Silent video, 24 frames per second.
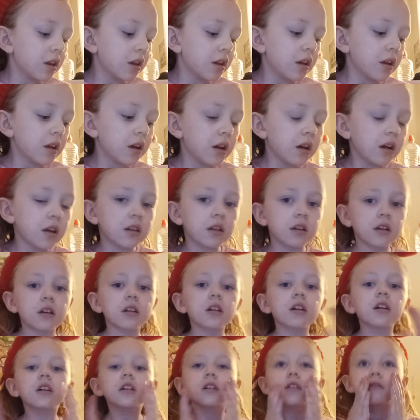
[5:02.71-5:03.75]
I
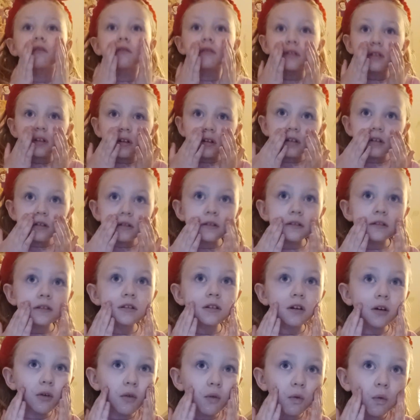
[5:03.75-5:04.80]
thought it was like
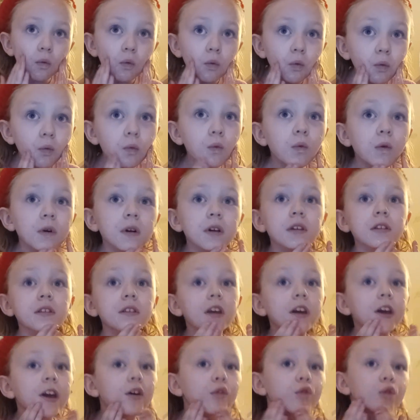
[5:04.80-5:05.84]
so like
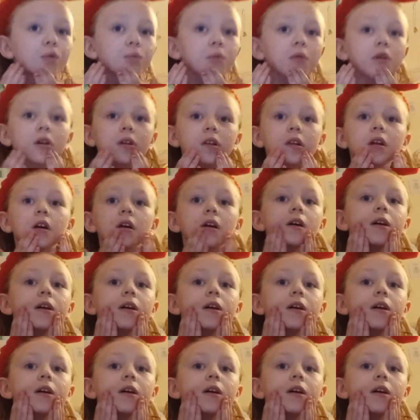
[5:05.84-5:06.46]
terrible.